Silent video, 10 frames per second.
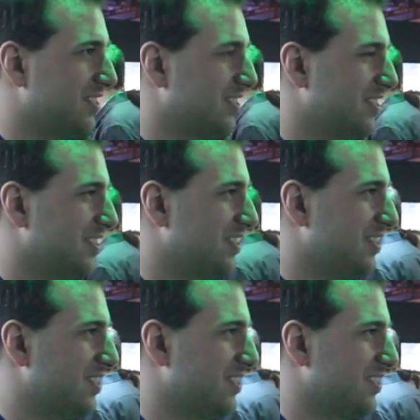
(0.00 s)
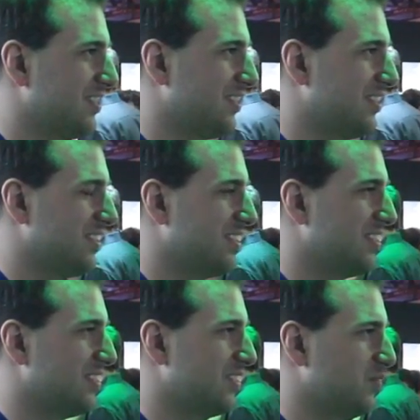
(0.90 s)

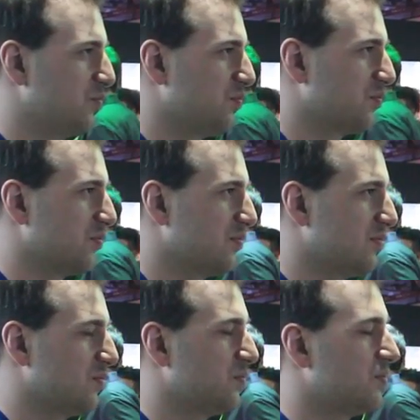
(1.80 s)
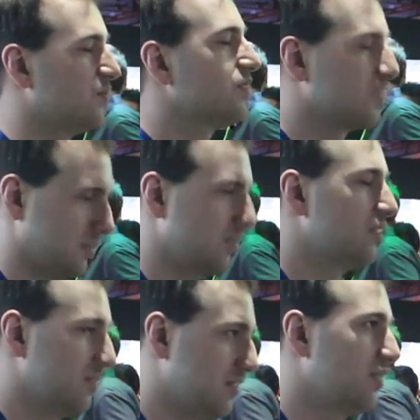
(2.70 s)

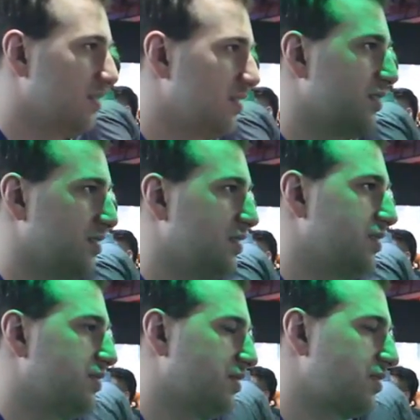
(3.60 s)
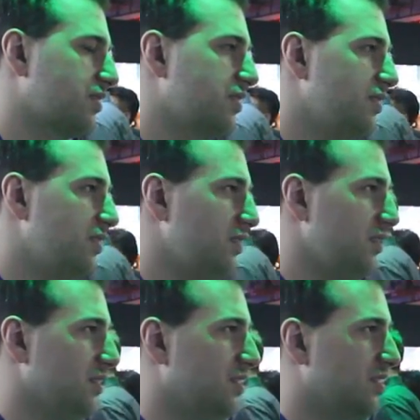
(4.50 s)

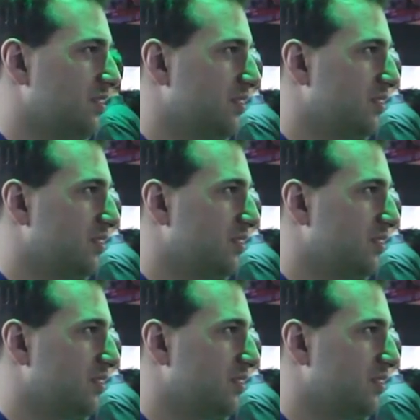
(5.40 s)
No words are spoken by the person on screen.